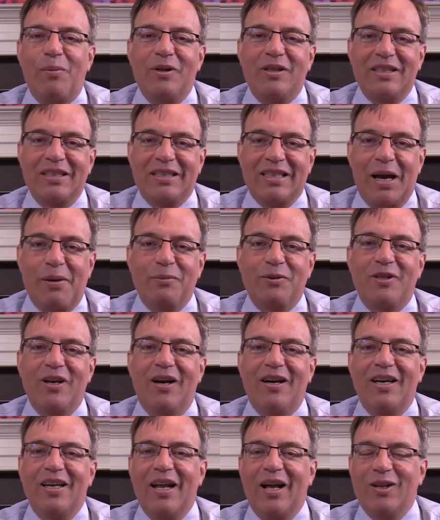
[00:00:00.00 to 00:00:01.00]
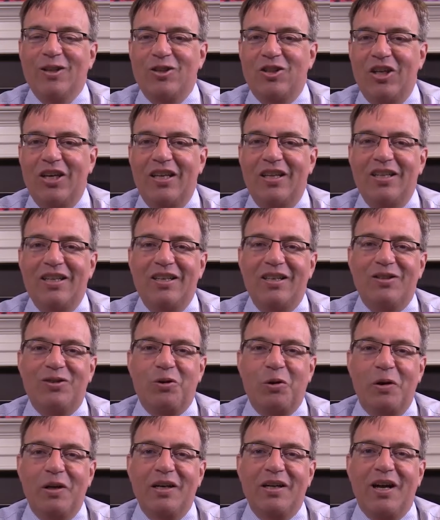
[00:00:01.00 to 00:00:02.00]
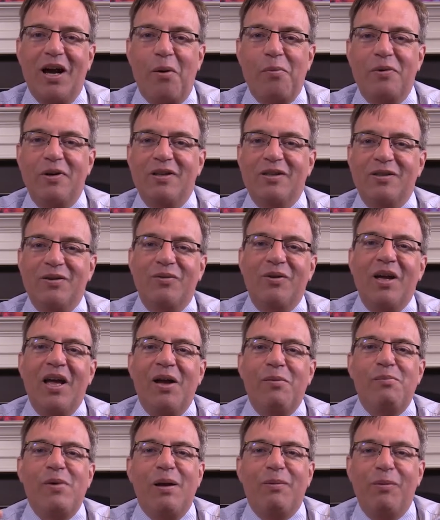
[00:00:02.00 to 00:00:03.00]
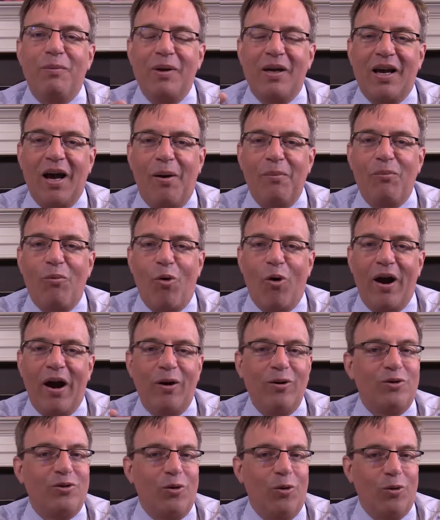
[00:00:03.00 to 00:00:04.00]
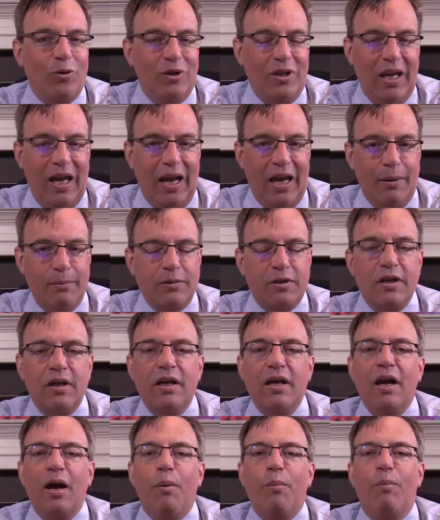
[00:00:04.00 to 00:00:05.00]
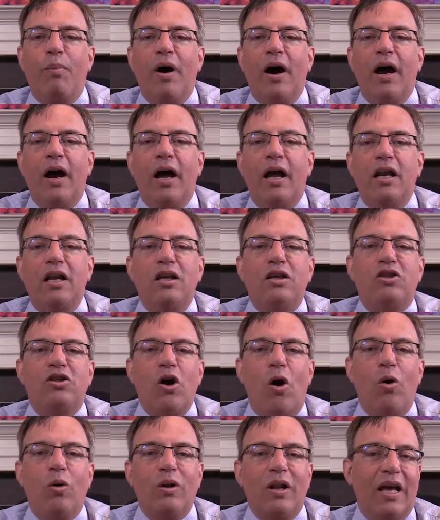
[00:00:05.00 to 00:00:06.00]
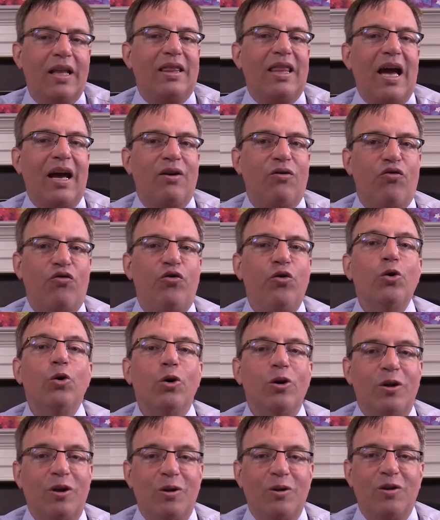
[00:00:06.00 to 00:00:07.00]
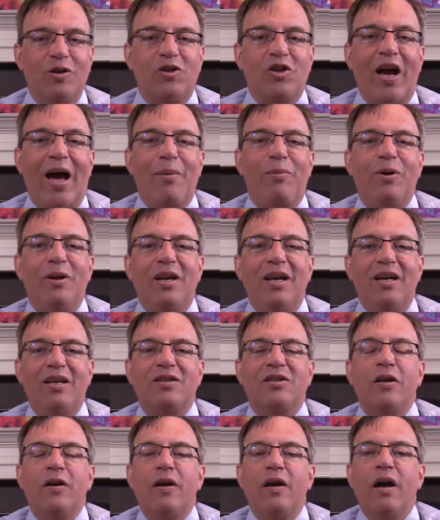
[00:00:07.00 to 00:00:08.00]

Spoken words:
like Samsung and LG, these Korean companies, have maybe become more household names. But don't let that fool you. The Japanese